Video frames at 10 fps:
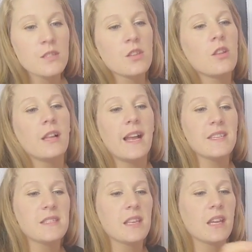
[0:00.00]
So the
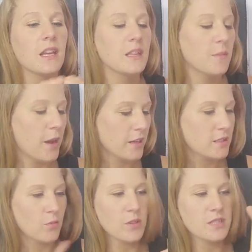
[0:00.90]
last thing in the
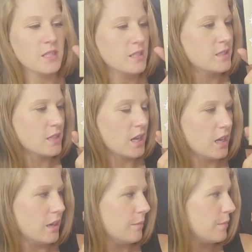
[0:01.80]
box was this
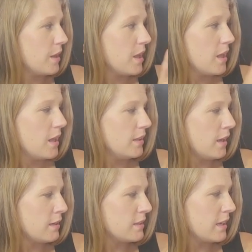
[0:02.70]

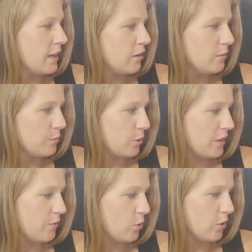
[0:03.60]
Nightingale
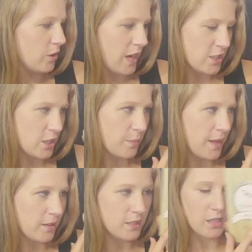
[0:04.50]
Pretty Vulgar eyeshadow
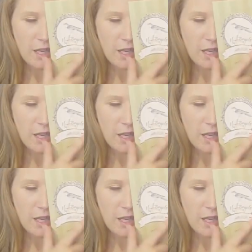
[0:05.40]
palette.